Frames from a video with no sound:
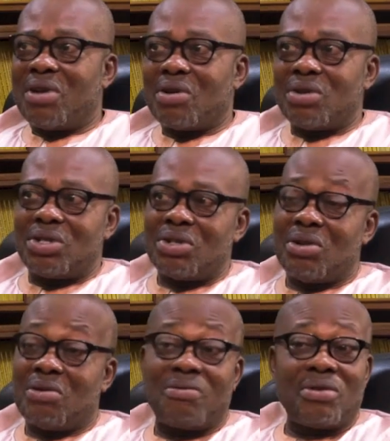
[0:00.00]
a country
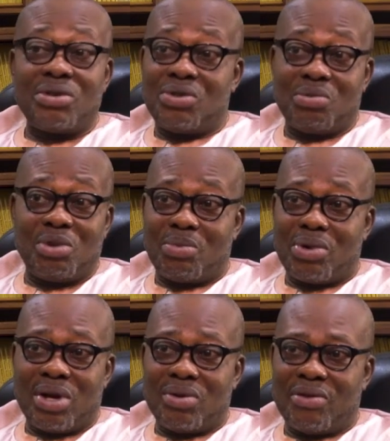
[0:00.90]
all of us should be
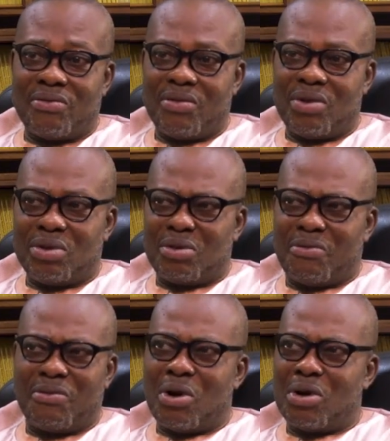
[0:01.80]
proud of. You know.
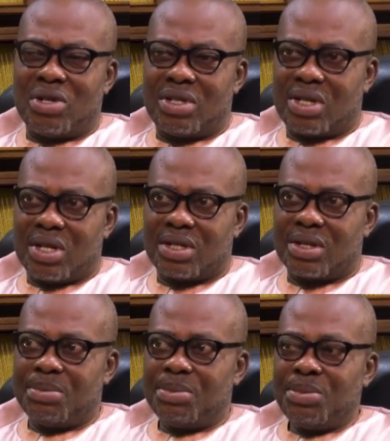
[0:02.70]
So for all these things,